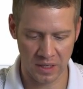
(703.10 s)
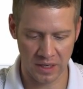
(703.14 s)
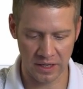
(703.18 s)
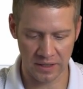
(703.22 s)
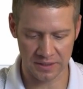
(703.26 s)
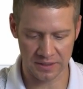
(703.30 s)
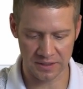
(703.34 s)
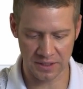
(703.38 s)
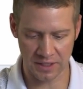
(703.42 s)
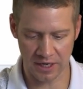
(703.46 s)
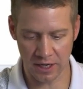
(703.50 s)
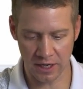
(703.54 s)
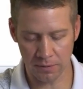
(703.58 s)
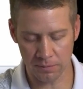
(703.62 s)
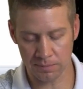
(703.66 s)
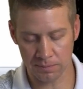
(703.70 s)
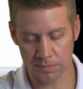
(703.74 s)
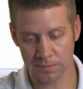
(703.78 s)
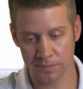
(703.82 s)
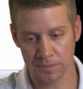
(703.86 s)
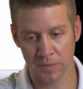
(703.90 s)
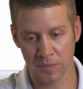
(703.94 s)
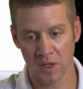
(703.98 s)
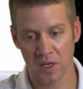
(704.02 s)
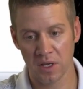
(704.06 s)
Exit
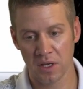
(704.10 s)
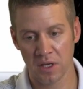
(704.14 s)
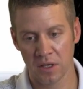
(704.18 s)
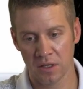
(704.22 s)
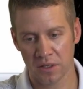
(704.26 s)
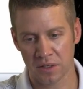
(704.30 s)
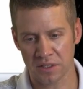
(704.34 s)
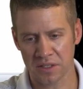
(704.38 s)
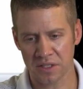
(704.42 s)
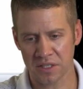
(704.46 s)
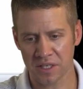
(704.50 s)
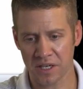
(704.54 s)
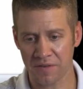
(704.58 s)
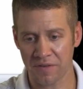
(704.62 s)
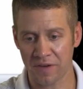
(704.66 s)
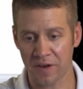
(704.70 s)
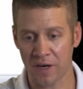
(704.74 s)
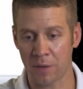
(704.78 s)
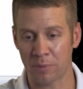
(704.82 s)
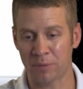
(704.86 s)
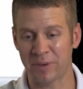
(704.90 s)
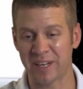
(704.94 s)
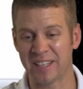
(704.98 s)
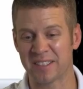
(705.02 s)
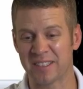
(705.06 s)
out. Let's see if it
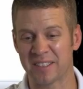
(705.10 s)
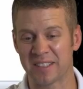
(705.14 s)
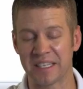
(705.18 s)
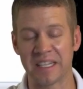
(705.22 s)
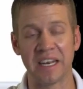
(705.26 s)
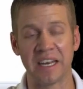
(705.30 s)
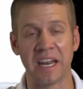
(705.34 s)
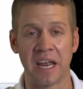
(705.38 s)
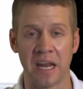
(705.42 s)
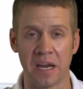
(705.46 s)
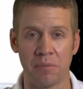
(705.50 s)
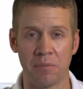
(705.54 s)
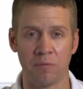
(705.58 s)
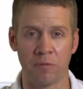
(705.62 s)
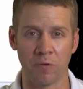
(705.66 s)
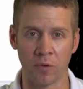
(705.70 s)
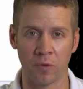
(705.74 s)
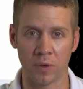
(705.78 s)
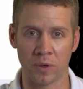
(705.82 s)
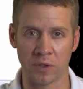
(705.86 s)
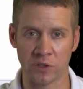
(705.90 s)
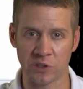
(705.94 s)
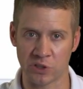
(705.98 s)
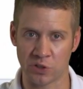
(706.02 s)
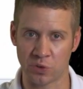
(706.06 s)
updates the name
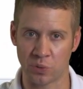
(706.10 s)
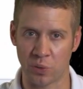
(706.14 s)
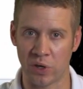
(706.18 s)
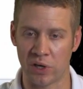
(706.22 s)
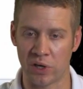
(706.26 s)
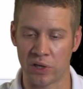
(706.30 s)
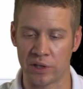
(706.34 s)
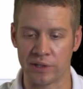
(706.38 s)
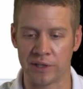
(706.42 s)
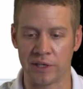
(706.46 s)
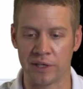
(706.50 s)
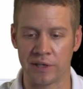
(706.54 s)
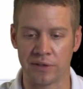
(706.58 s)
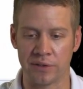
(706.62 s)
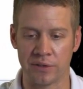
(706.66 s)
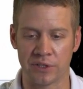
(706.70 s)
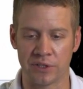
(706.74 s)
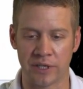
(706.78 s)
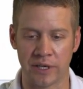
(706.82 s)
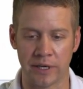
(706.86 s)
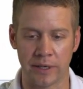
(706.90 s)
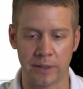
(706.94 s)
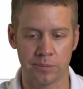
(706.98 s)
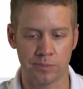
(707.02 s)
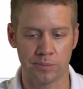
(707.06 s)
for us as well on the other
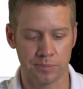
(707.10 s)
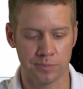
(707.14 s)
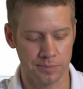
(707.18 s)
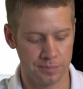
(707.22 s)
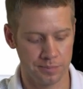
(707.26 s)
side.